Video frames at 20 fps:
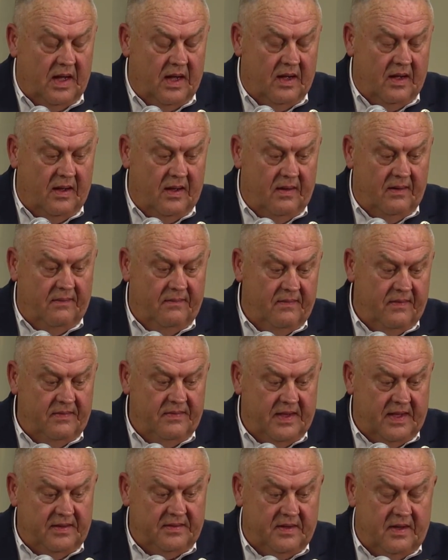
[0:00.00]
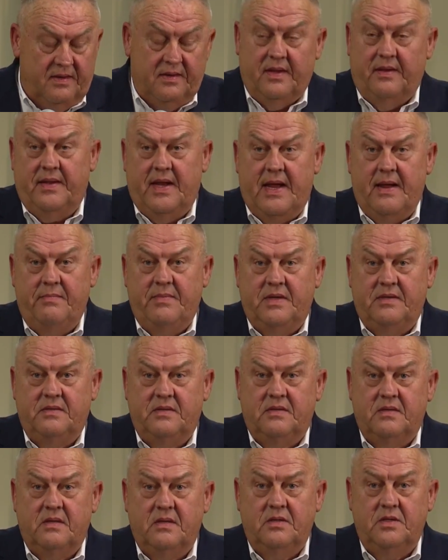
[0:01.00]
uh, that done the
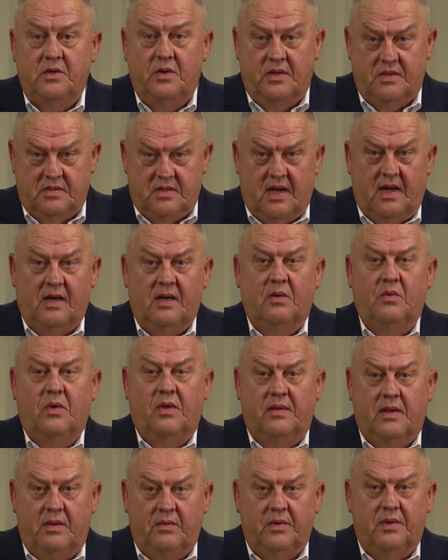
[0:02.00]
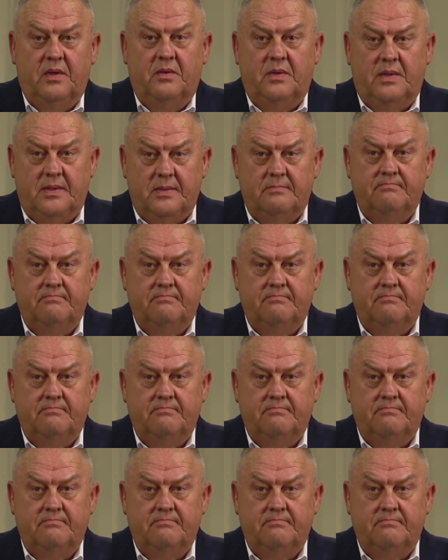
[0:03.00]
damage knew exactly what they were doing.